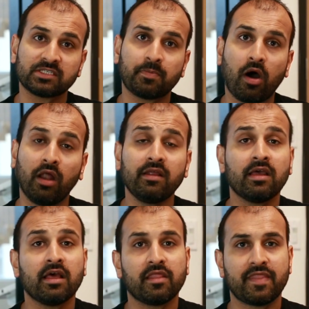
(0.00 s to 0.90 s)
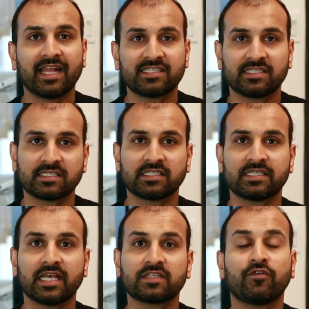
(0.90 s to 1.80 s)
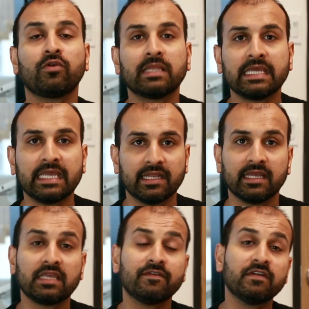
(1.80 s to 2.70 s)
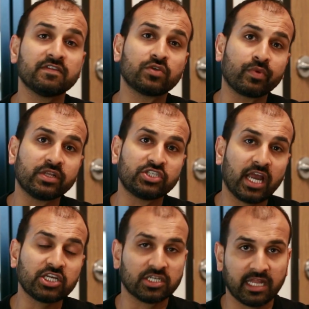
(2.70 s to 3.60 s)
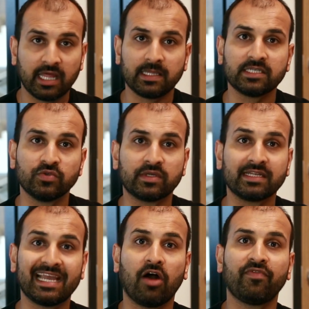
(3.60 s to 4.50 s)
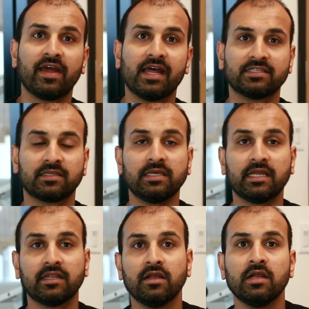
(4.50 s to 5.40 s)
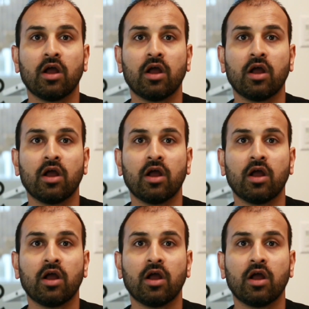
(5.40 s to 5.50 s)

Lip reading: respond, that's a successful lead. Even if it's a rejection, at least you can count that as a lead.